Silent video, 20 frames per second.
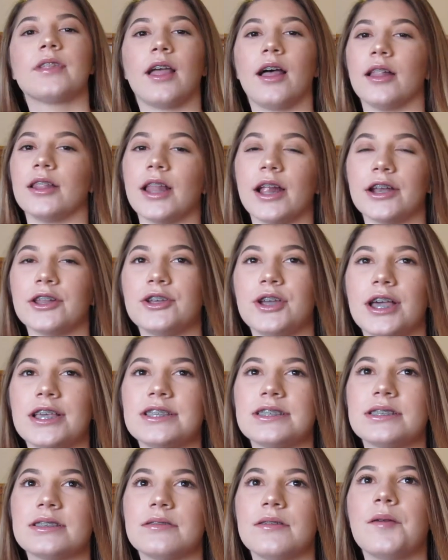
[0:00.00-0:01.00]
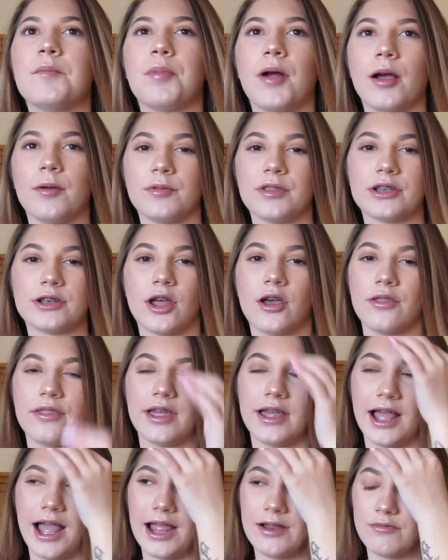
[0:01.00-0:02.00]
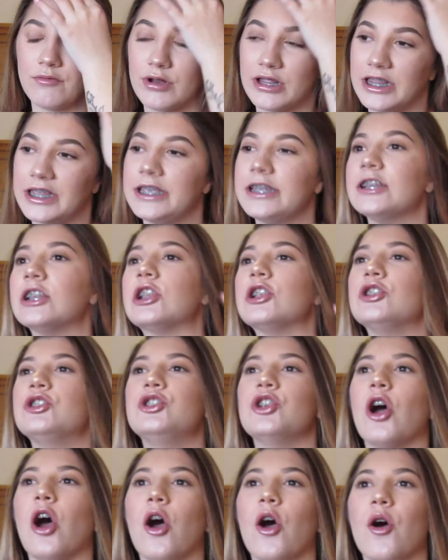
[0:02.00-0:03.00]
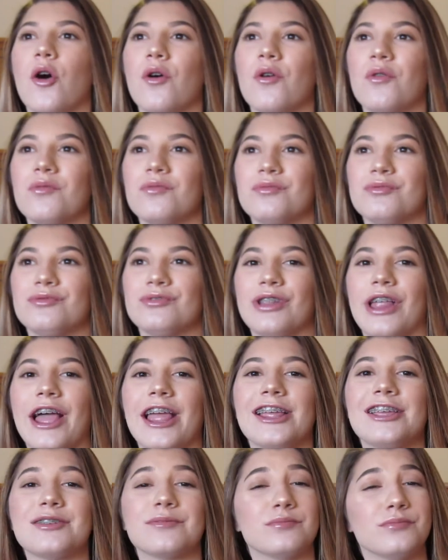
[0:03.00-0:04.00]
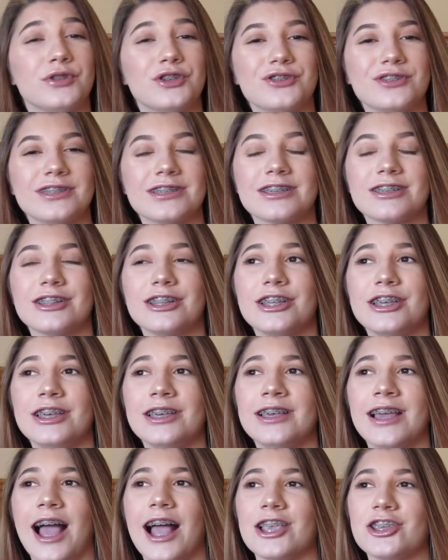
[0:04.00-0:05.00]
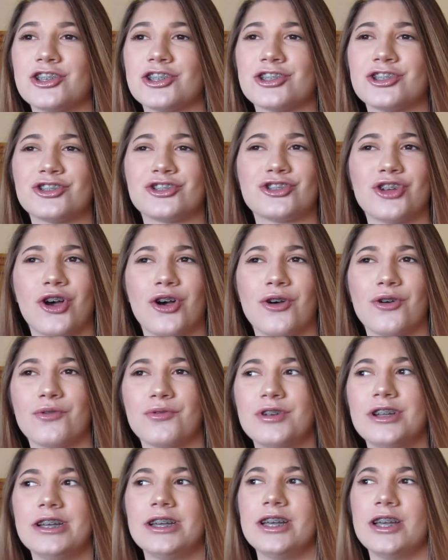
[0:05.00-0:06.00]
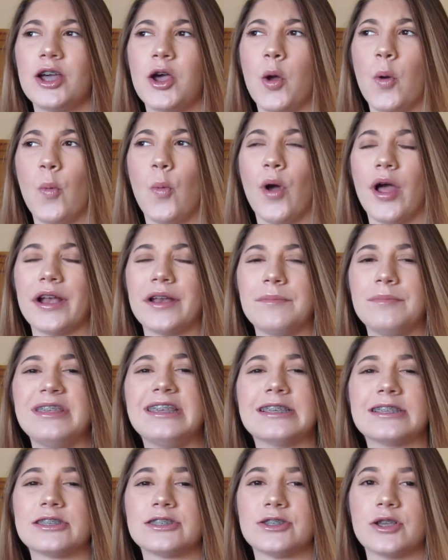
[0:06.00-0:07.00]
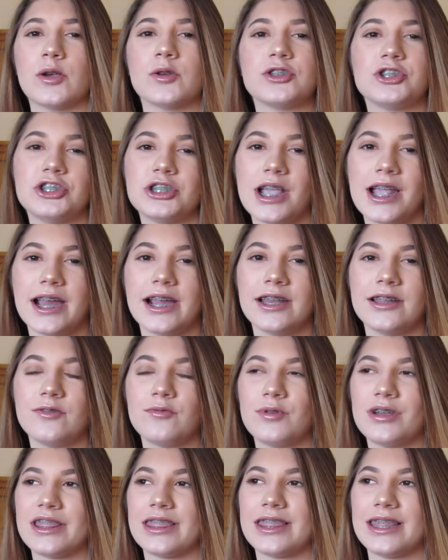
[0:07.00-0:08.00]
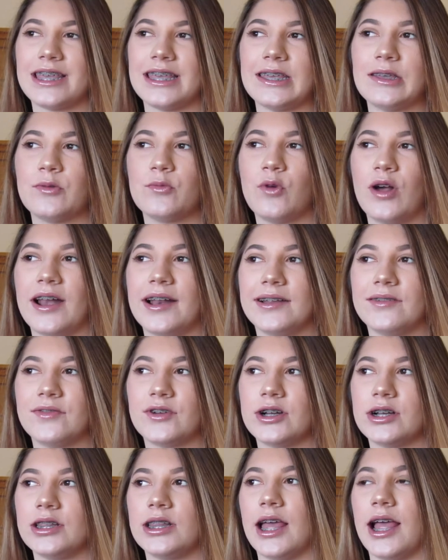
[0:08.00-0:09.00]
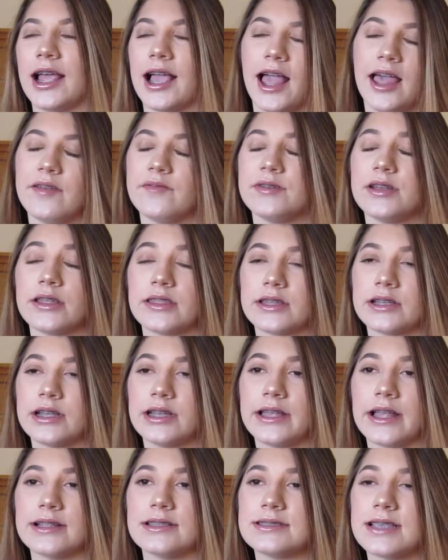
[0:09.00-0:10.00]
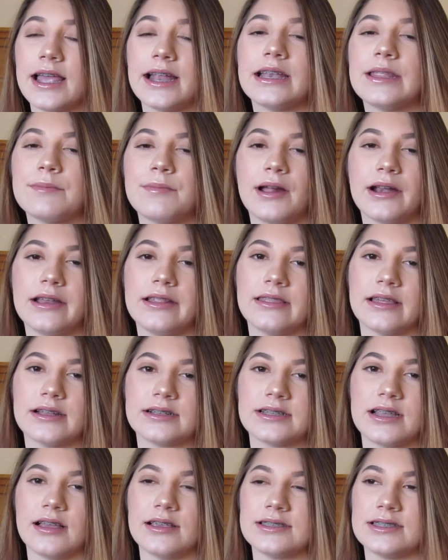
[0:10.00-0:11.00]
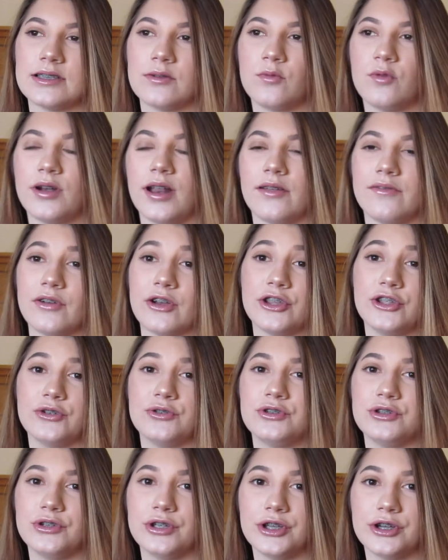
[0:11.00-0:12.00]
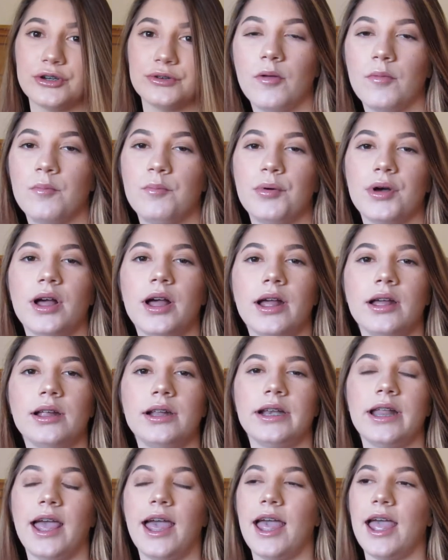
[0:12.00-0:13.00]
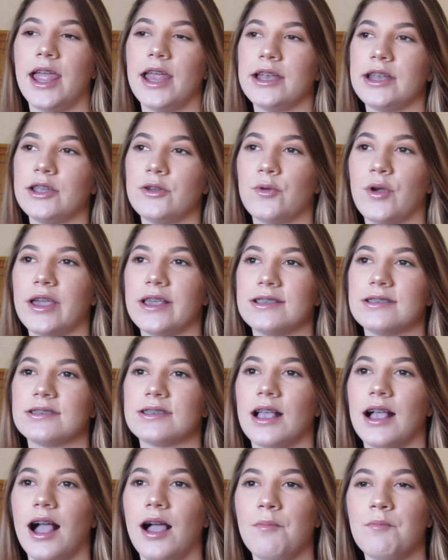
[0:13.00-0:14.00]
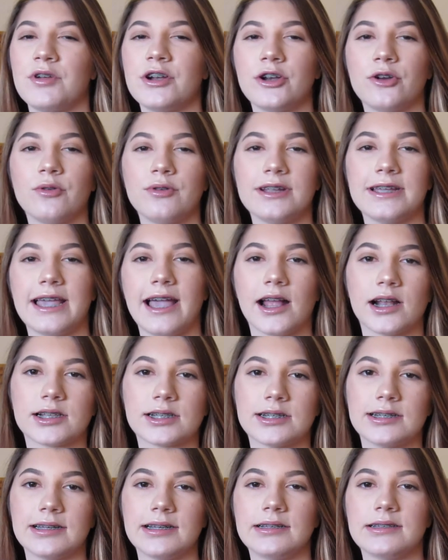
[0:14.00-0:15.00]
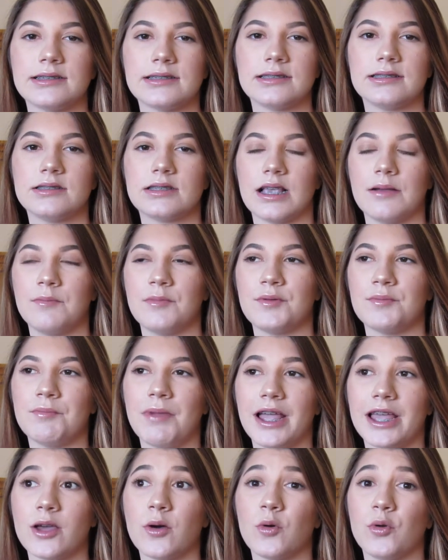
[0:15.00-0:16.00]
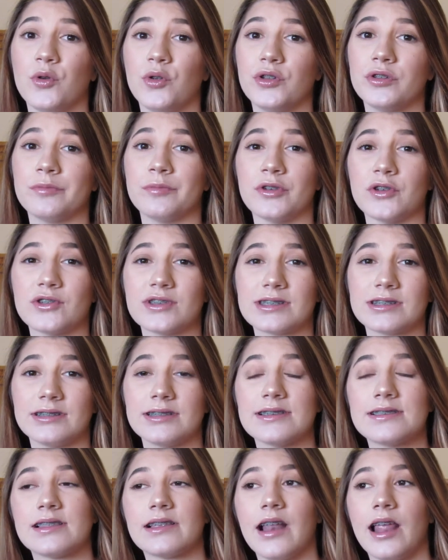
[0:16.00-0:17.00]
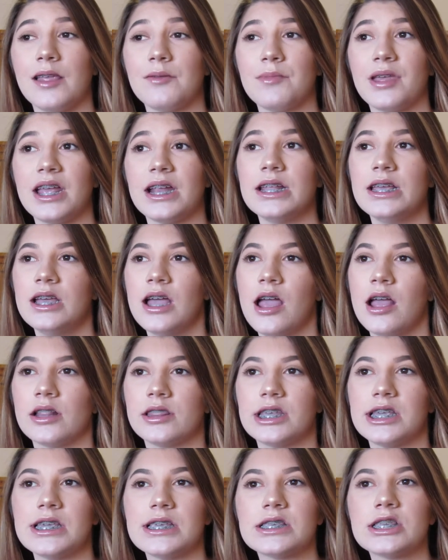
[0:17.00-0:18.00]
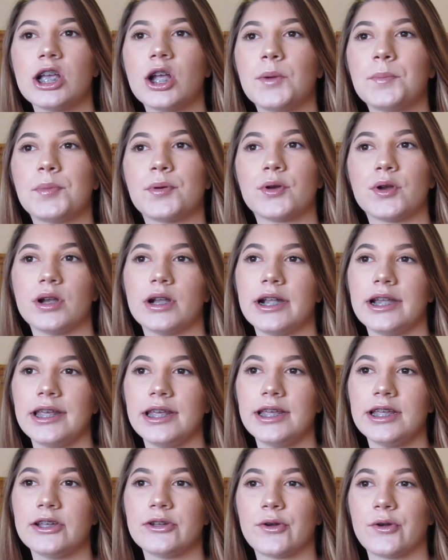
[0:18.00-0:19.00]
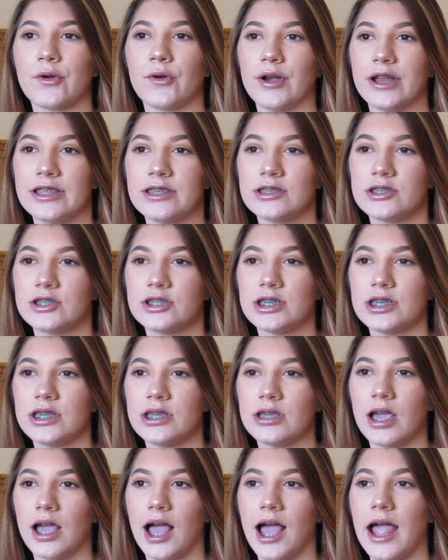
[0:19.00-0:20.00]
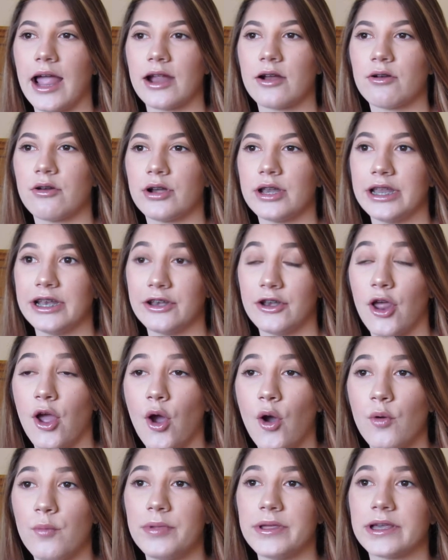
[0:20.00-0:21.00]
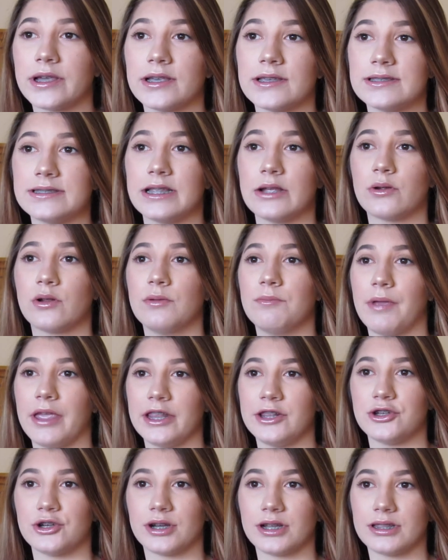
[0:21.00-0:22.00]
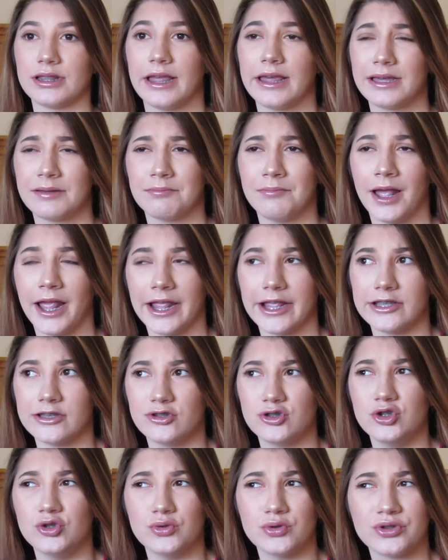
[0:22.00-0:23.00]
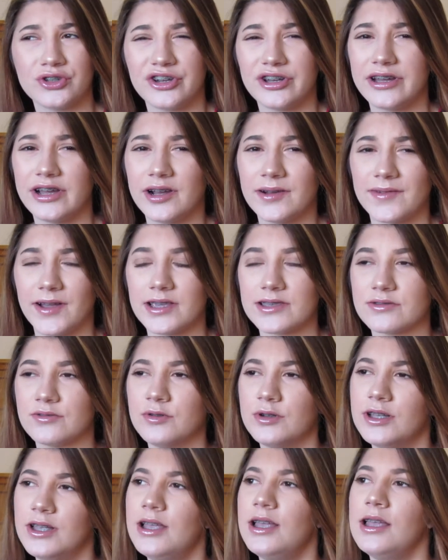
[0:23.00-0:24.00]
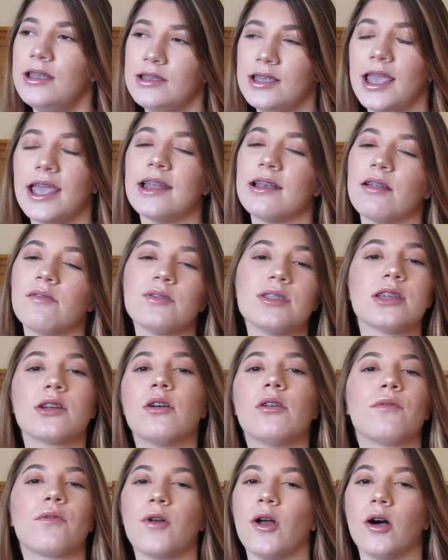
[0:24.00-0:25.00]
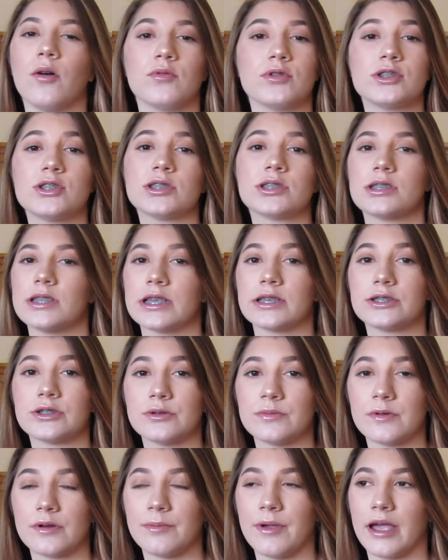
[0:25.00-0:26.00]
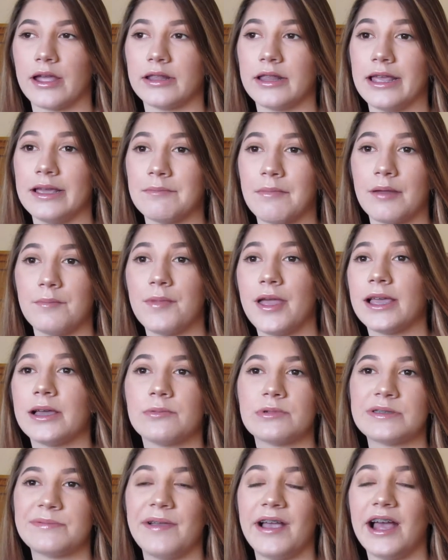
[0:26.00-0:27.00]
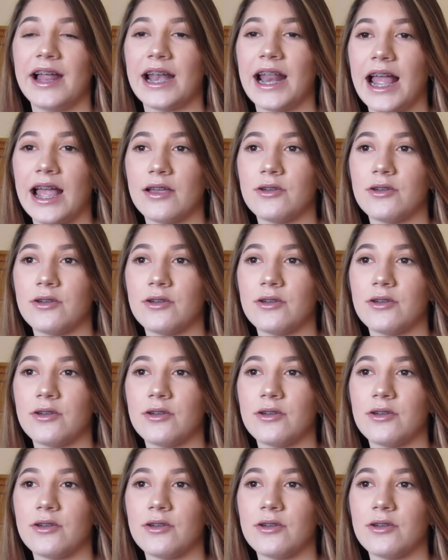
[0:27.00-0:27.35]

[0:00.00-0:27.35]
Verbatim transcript: A lot of you guys probably know that I really don't like Musical dot l y. I just don't want to be associated with it, whatever. Like, I have nothing against anybody that does it, whatever, you do you. But anyways, I'm gonna react today to some of my old Musical dot l y's that I made. These are pretty cringy, I already know, because they were made during like my junior year of high school, and everything overall was just like super bad. Like, my makeup was bad.